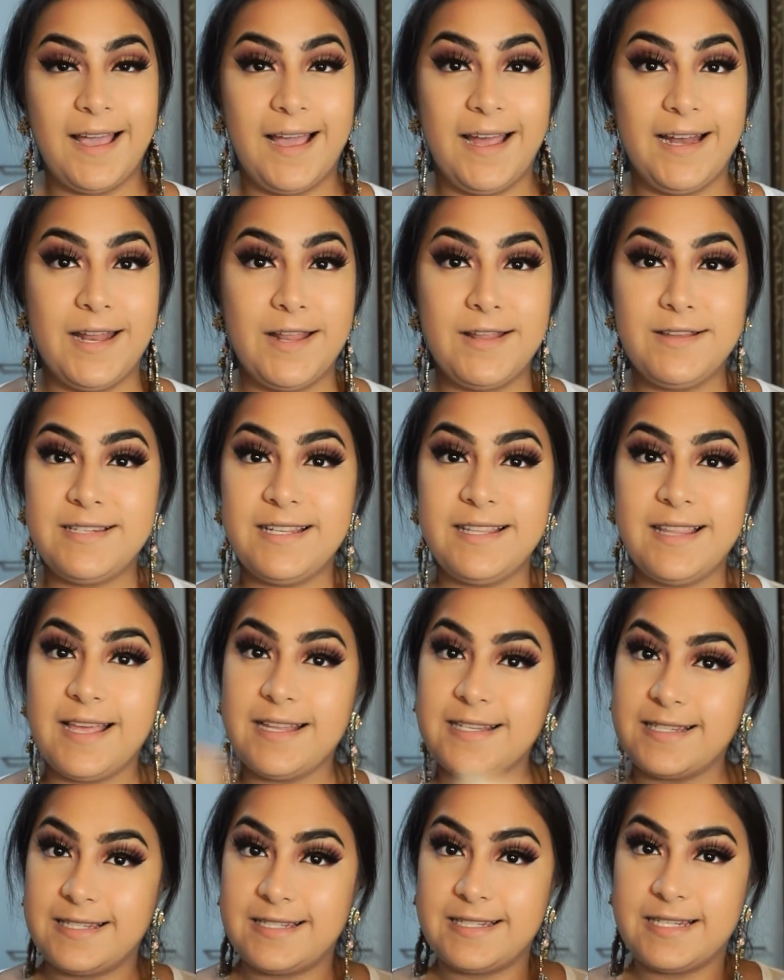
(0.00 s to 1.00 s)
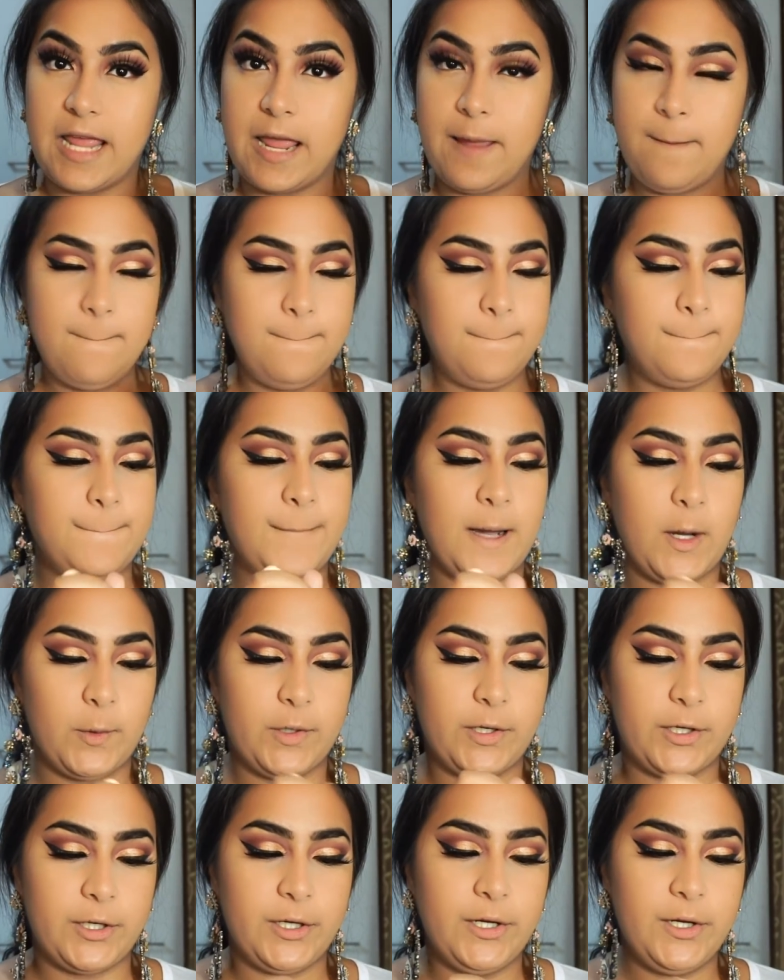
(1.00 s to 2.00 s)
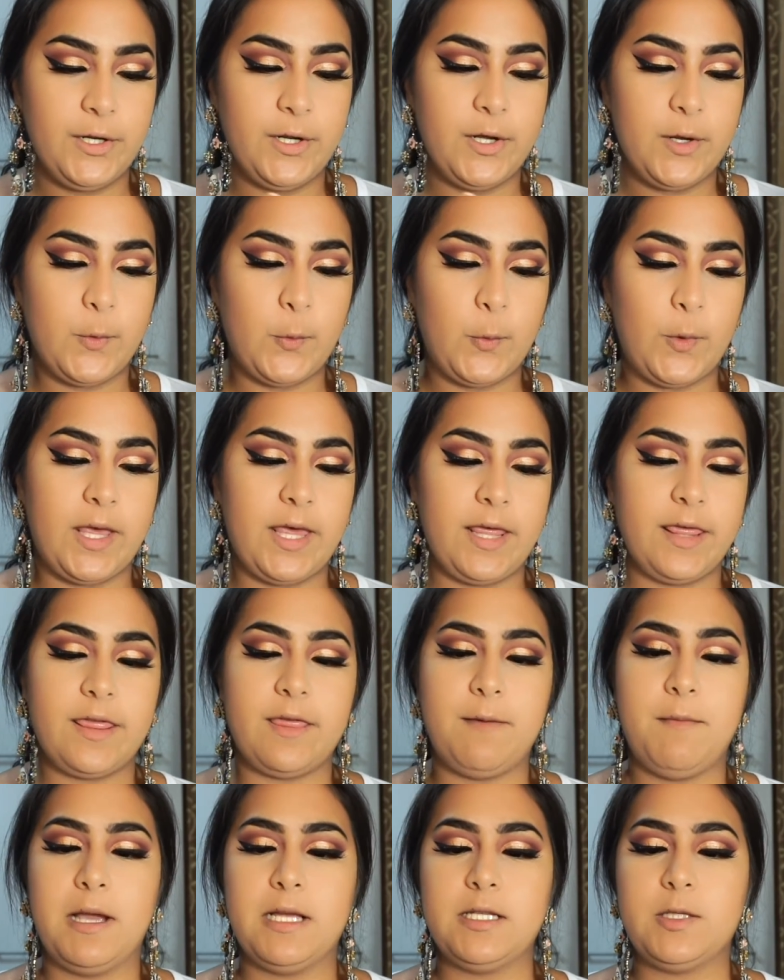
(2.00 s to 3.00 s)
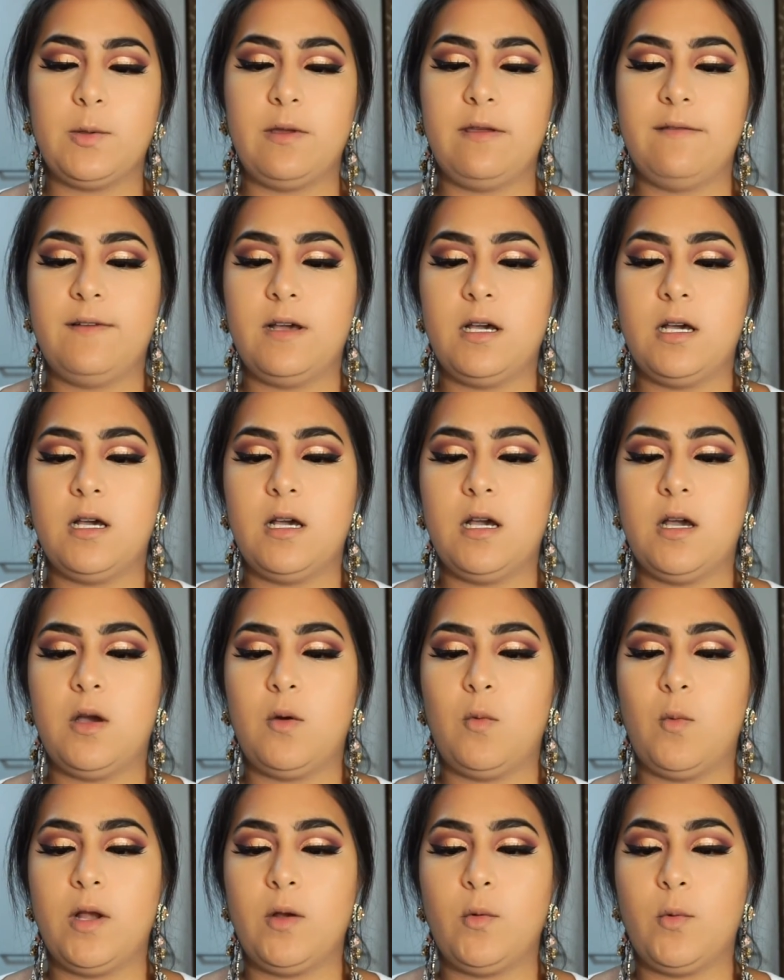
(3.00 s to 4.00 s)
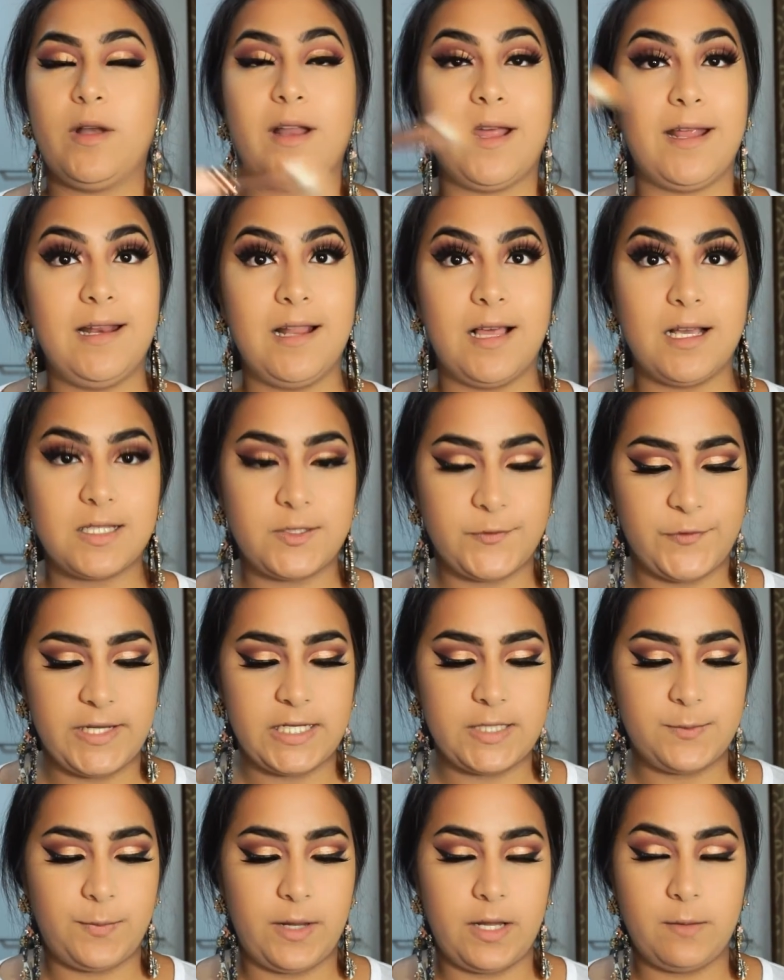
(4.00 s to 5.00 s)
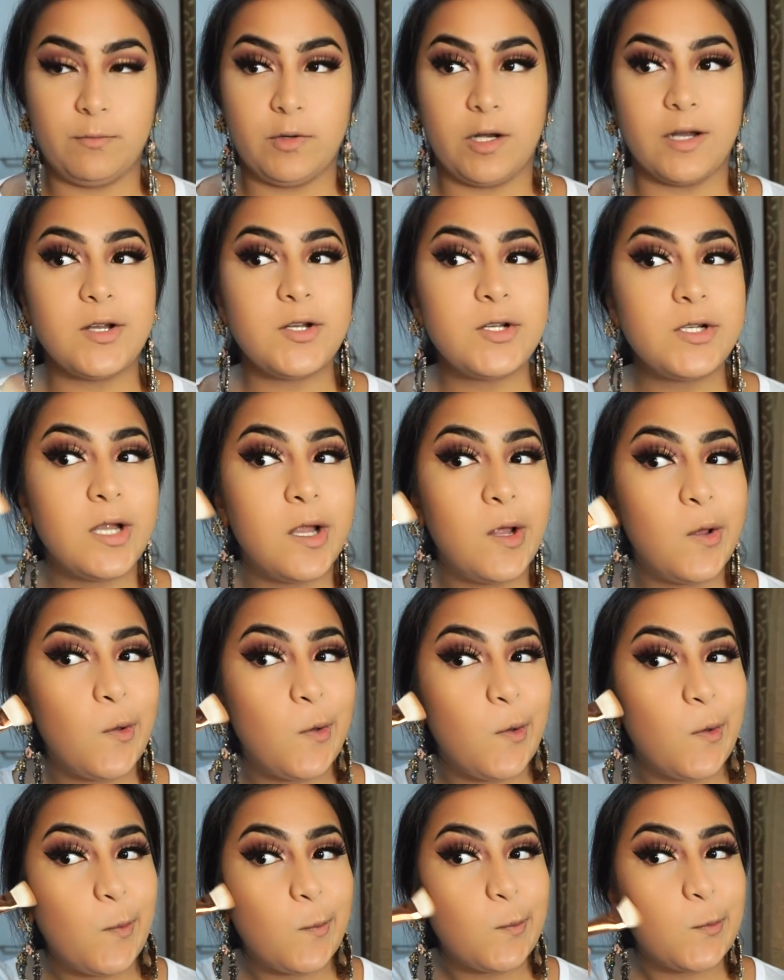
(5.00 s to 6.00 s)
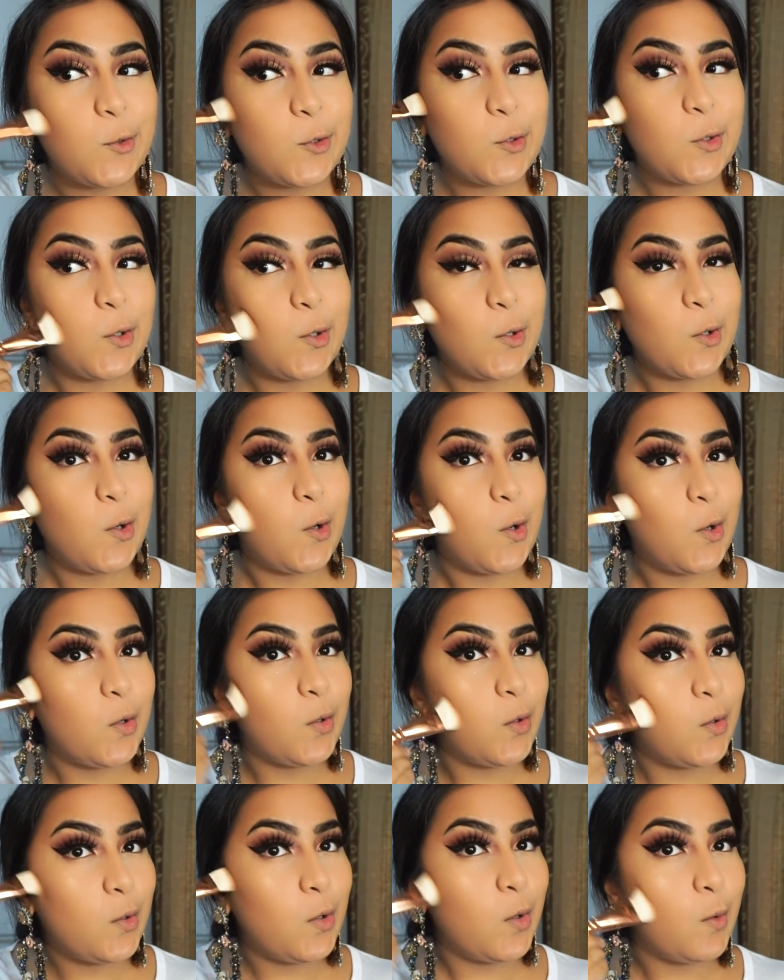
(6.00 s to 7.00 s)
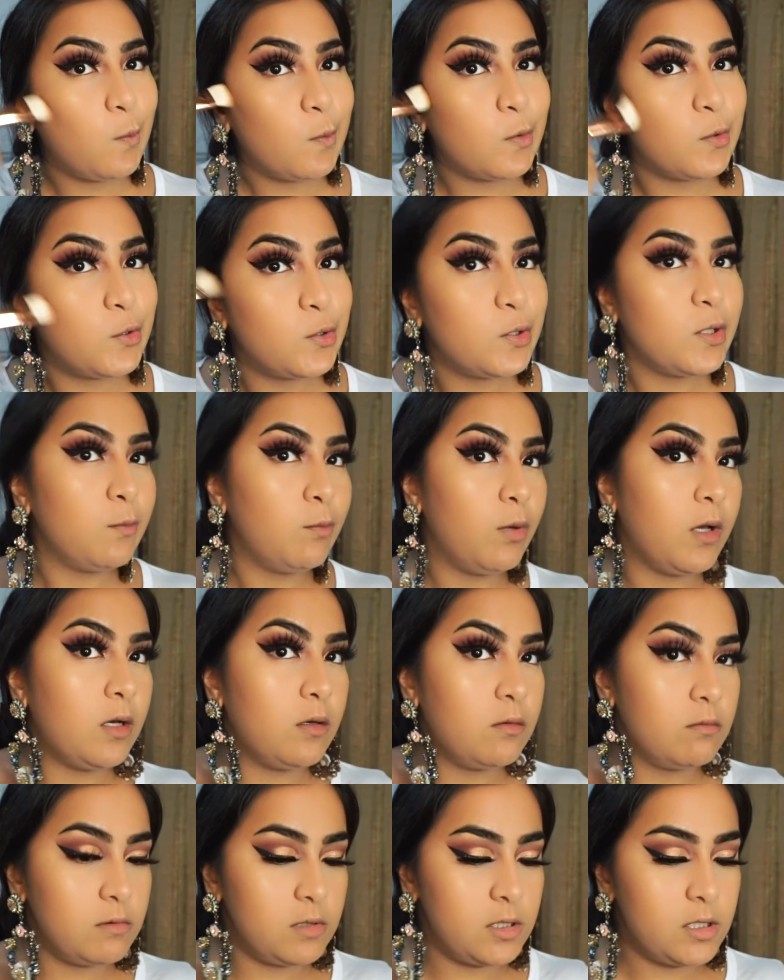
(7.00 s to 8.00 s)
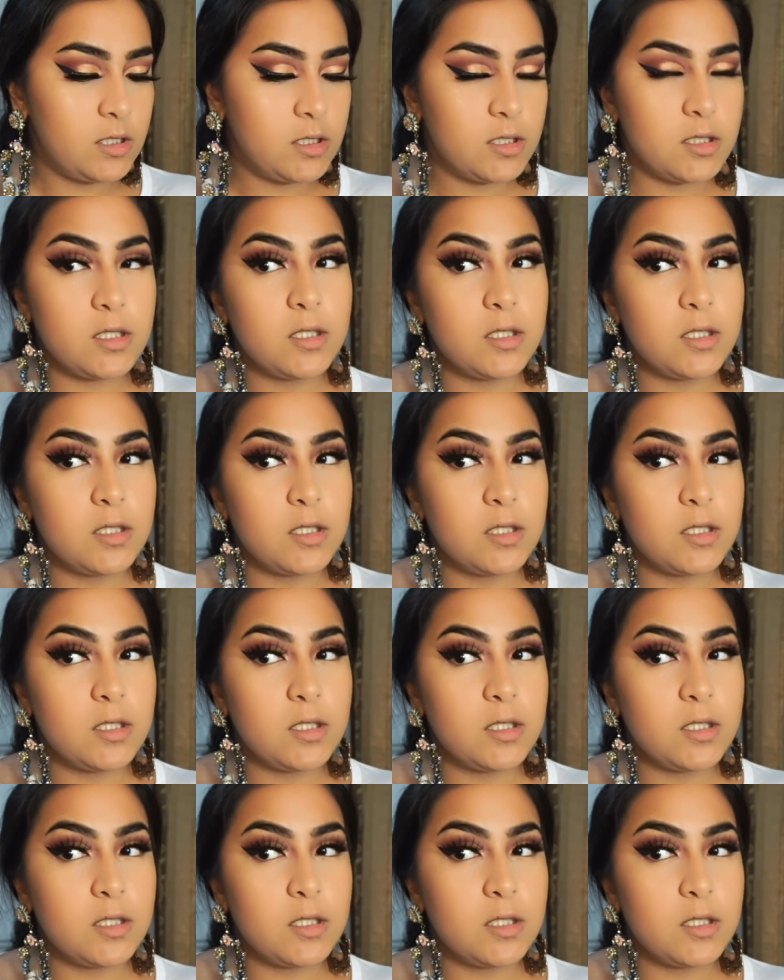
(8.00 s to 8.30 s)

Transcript: And then using that same powder with my Zoeva 109 Luxe Face Paintbrush. Just gonna contour out my cheekbones.